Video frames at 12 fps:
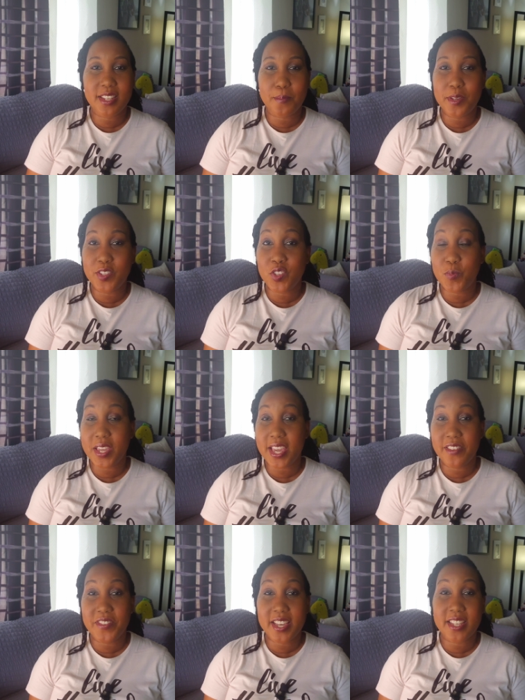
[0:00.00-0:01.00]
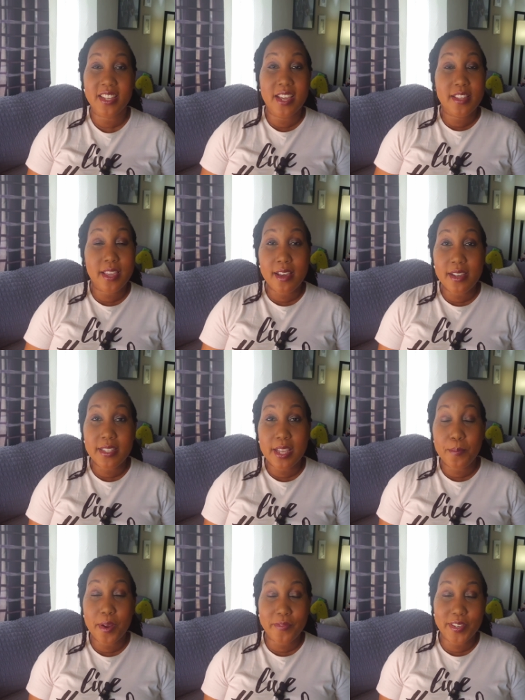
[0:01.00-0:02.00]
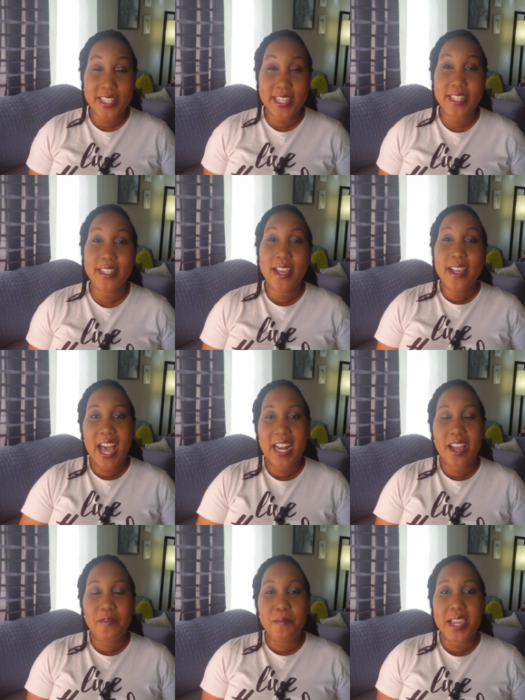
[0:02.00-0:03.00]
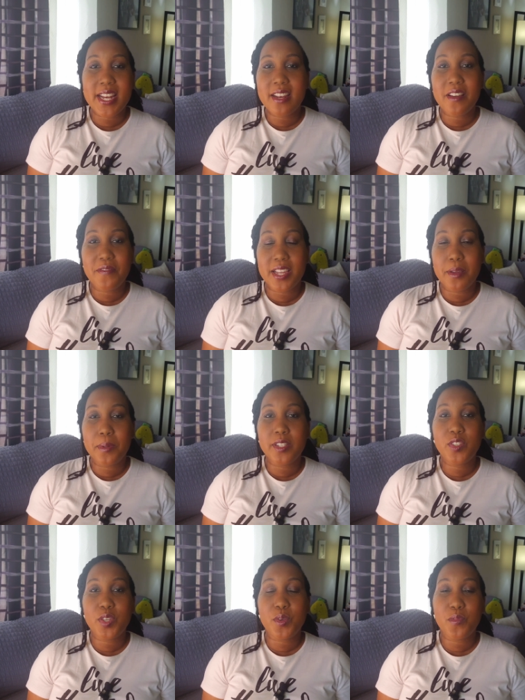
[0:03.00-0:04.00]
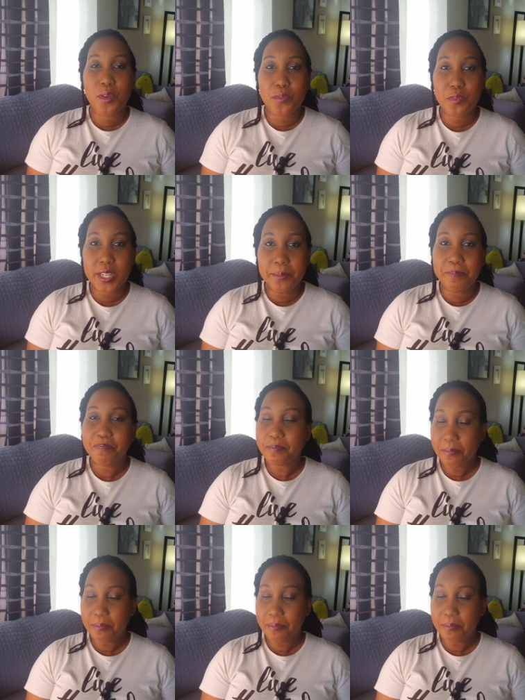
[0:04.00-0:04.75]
their purchase behaviors, their content preferences, and I've made it available to you for free.